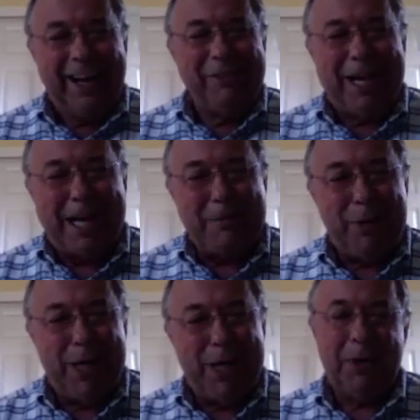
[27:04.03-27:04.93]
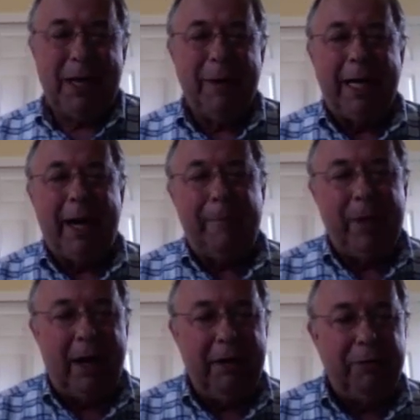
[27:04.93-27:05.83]
of young people coming up.
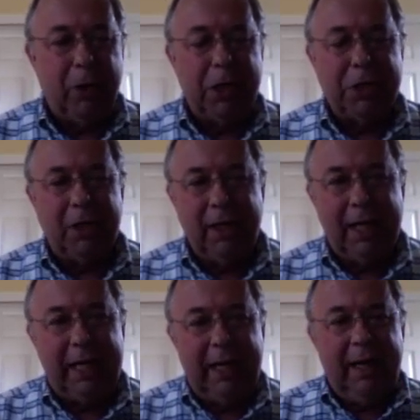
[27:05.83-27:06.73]
Now, unfortunately,